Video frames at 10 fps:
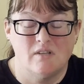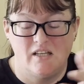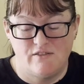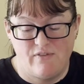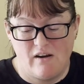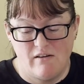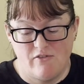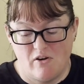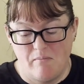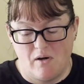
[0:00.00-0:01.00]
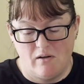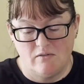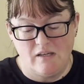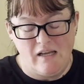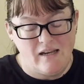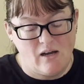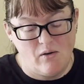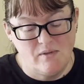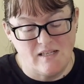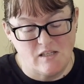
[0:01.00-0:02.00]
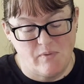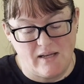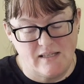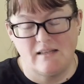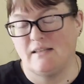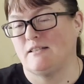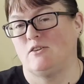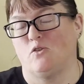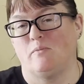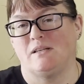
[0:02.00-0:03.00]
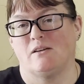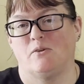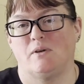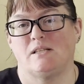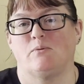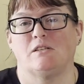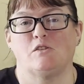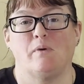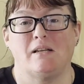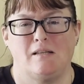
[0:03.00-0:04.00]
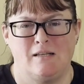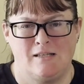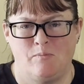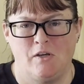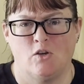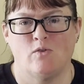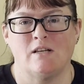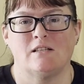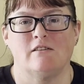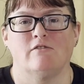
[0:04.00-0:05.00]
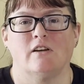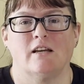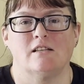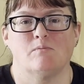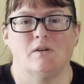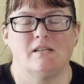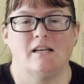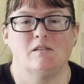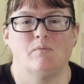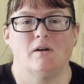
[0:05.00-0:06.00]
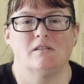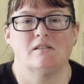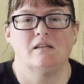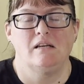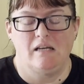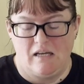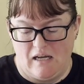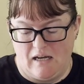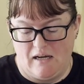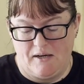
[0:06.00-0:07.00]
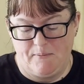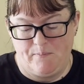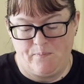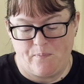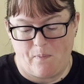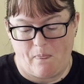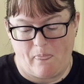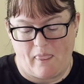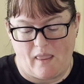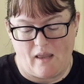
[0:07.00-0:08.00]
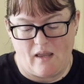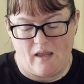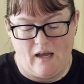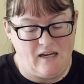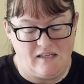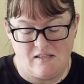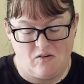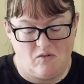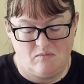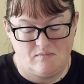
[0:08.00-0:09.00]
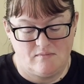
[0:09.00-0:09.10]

It's very, very mild. Now, I was expecting this to knock me sideways. I was expecting this to be aggressive against my taste buds. And it's not.